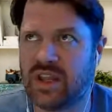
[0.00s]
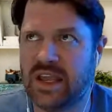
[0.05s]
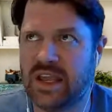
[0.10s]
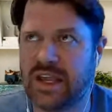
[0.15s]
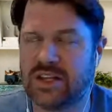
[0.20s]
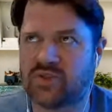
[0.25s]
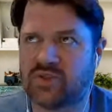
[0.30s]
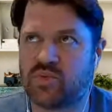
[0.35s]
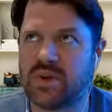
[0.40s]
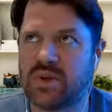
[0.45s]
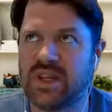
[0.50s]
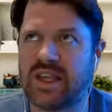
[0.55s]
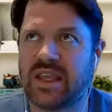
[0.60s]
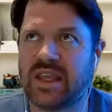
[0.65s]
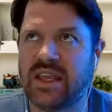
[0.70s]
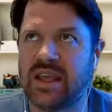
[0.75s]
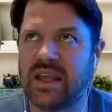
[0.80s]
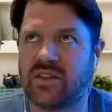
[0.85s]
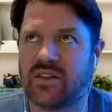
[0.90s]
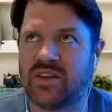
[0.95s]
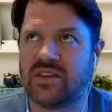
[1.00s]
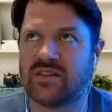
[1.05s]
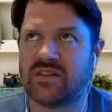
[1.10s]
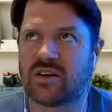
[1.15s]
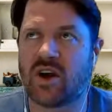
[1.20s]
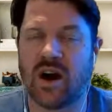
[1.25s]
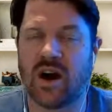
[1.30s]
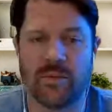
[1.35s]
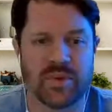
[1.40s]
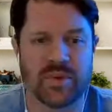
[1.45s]
It's really key that these are
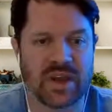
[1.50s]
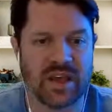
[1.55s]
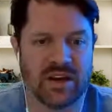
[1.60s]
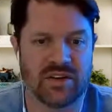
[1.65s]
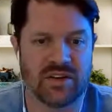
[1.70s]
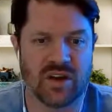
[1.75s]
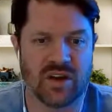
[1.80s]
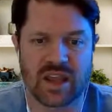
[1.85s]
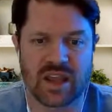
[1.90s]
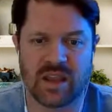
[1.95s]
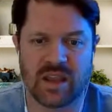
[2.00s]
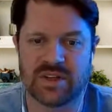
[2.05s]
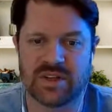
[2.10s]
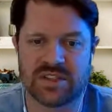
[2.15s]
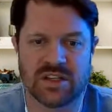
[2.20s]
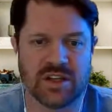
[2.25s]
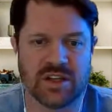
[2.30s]
complicated documents,